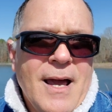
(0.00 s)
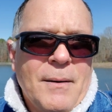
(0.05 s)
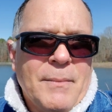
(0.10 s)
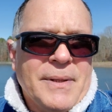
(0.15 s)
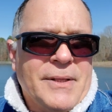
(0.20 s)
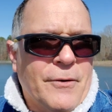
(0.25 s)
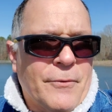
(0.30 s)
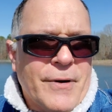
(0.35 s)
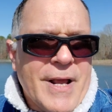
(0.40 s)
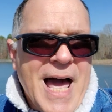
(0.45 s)

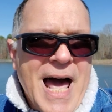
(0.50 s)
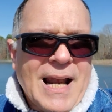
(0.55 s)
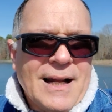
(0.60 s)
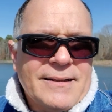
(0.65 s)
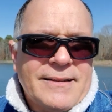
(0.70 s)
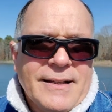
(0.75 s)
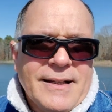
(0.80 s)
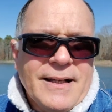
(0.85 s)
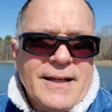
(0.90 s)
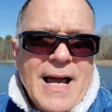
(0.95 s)
But the
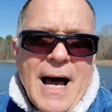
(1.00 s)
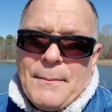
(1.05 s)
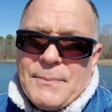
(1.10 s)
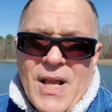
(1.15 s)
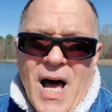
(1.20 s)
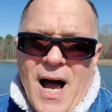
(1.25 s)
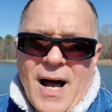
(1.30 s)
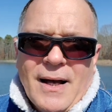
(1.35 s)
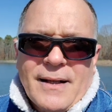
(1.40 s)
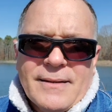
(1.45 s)
reality, I'm
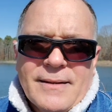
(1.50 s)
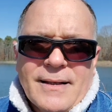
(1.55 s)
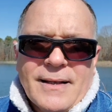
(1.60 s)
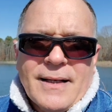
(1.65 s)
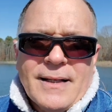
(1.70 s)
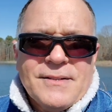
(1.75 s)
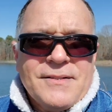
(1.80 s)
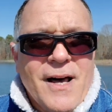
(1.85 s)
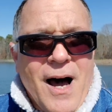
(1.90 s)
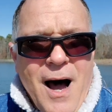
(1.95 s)
not.
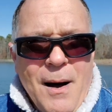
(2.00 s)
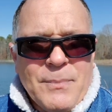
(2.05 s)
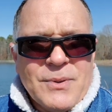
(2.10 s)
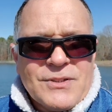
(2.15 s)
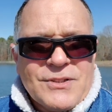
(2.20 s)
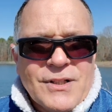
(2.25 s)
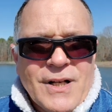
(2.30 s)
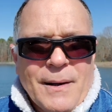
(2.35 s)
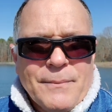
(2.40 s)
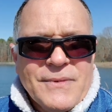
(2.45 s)
It's the
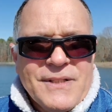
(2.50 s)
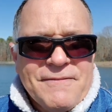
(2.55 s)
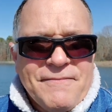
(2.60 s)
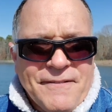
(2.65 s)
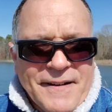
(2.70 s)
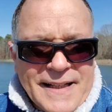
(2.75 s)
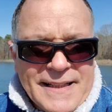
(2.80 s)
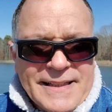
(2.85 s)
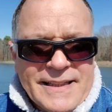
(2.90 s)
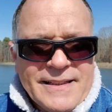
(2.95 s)
opposite. I'm
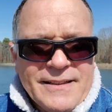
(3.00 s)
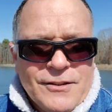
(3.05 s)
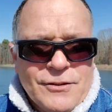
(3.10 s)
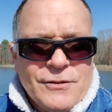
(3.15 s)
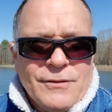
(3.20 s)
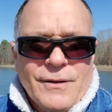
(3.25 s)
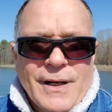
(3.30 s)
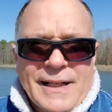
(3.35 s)
defending you.